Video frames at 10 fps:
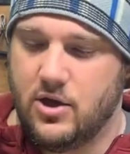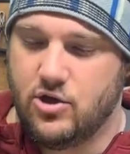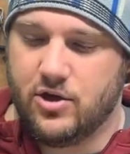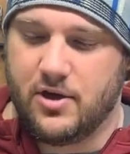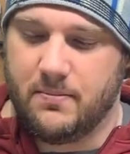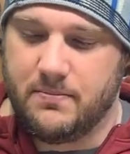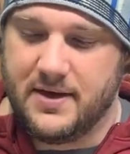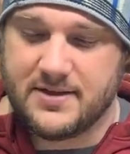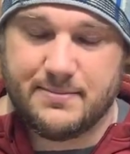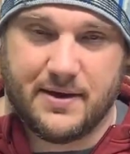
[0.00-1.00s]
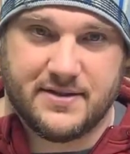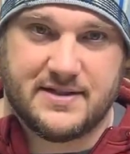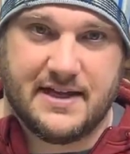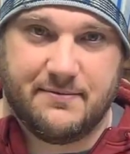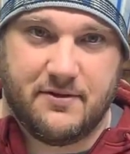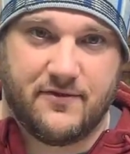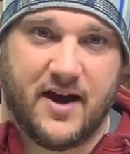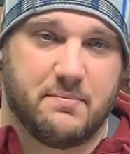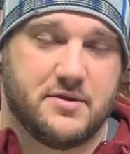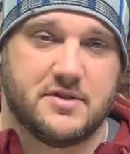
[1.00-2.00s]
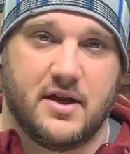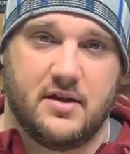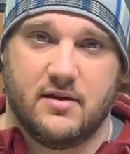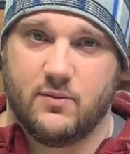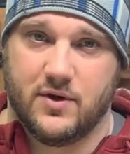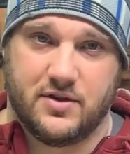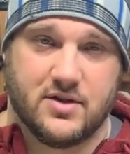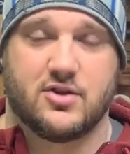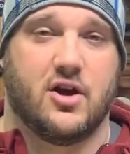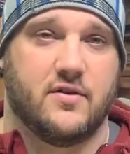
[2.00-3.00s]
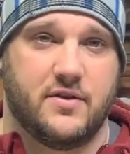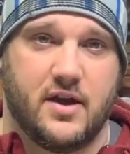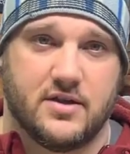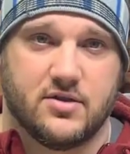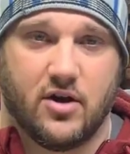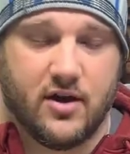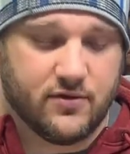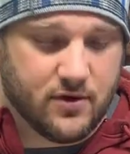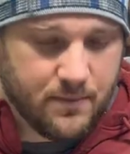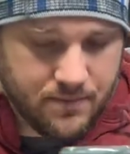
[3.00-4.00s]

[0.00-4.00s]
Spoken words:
you're gonna miss about 75% of what this coffee has to offer.